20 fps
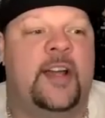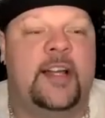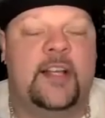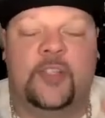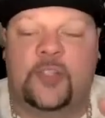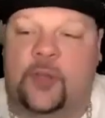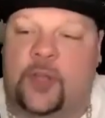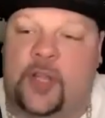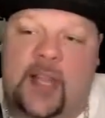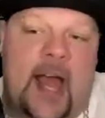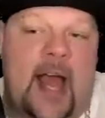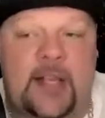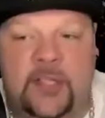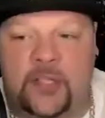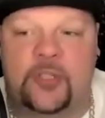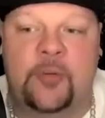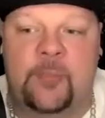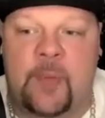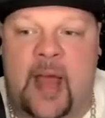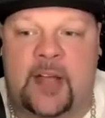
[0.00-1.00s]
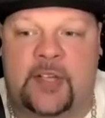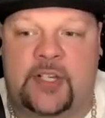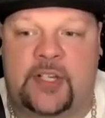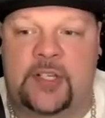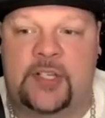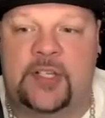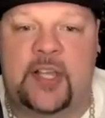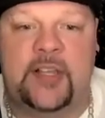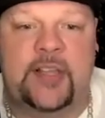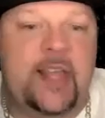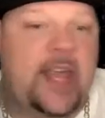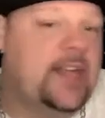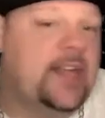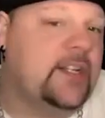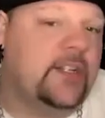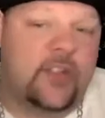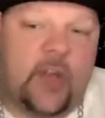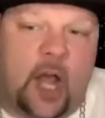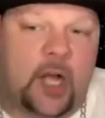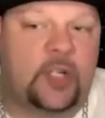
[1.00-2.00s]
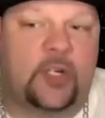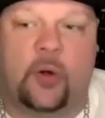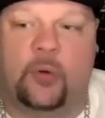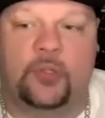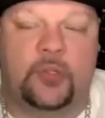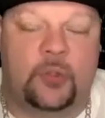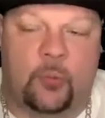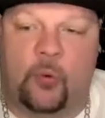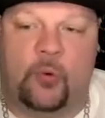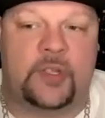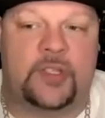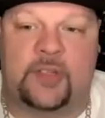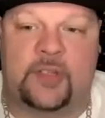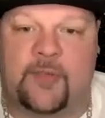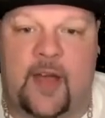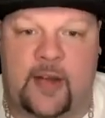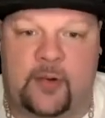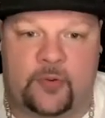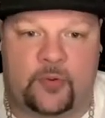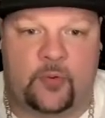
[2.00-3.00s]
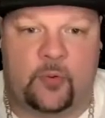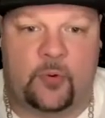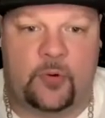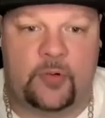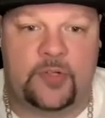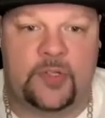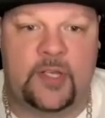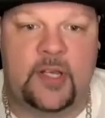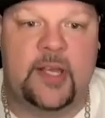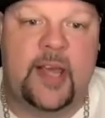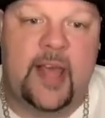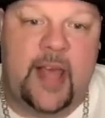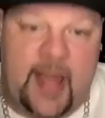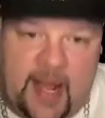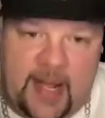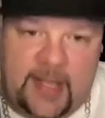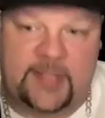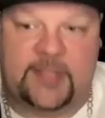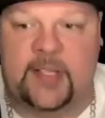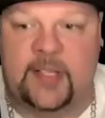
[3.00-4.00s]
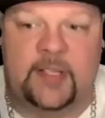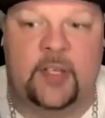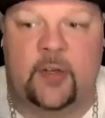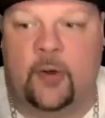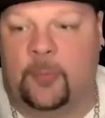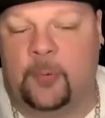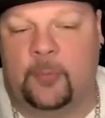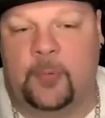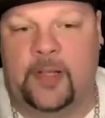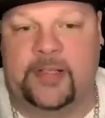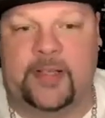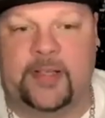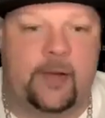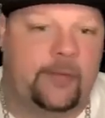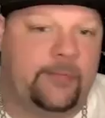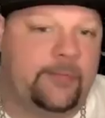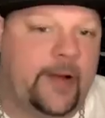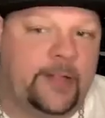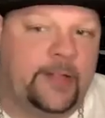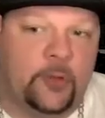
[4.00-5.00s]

So the last 2 matches, they did not go towards the final scores, as did the Openweight title fight.